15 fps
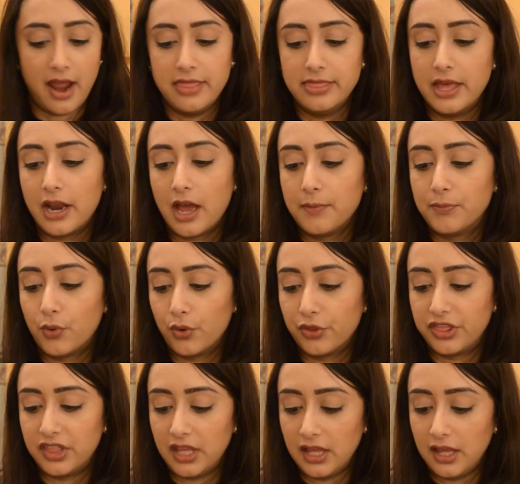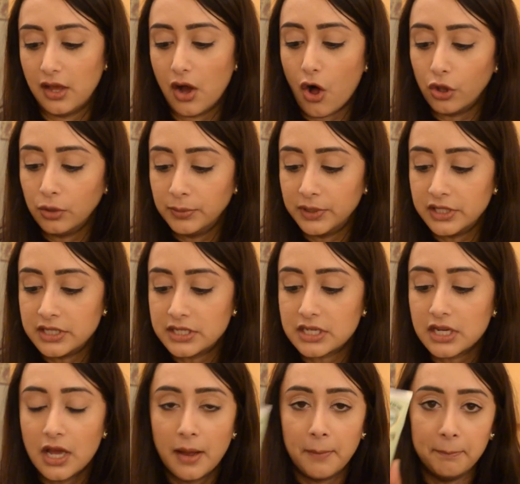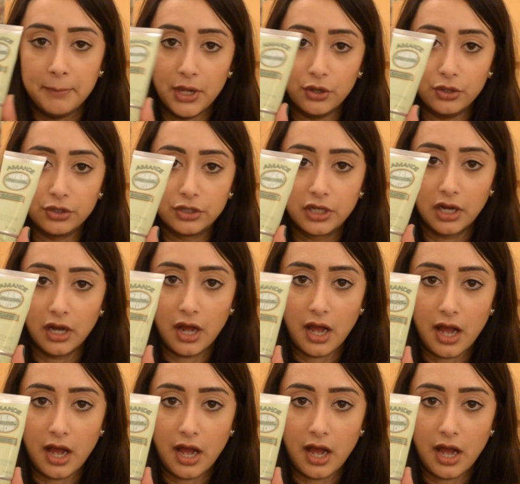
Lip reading: And then I bought the Almond Milk,